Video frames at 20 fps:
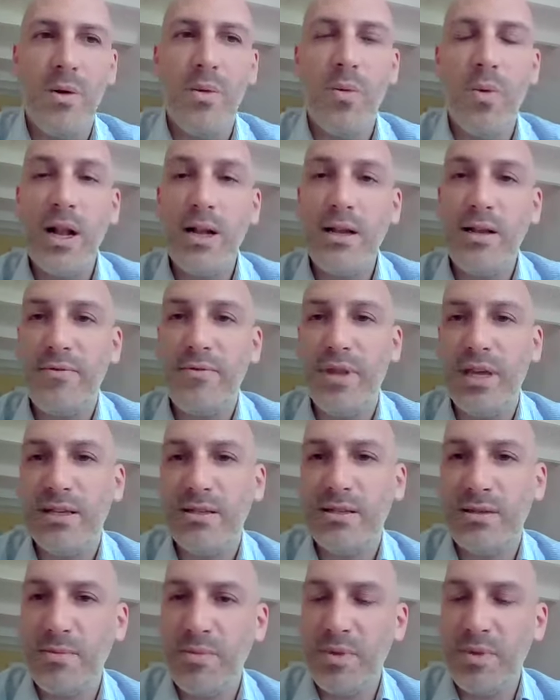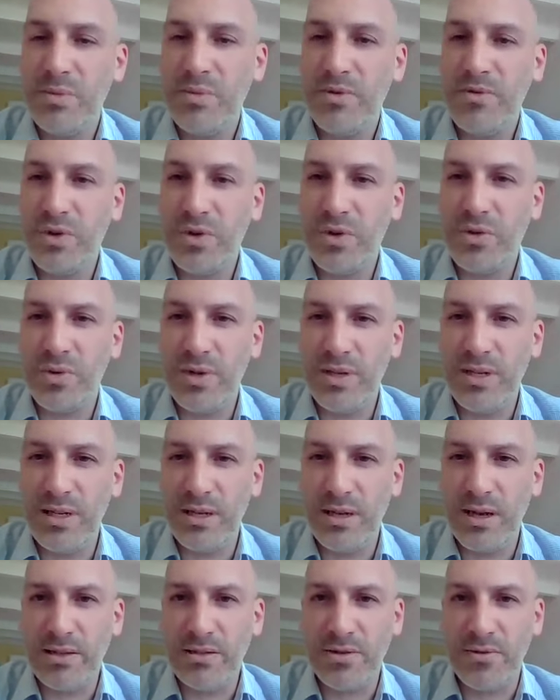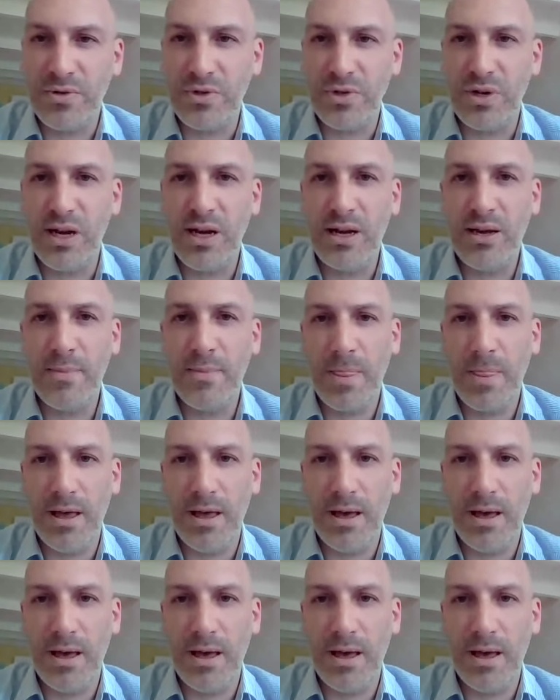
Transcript: Well, if they submit before the 29th of July,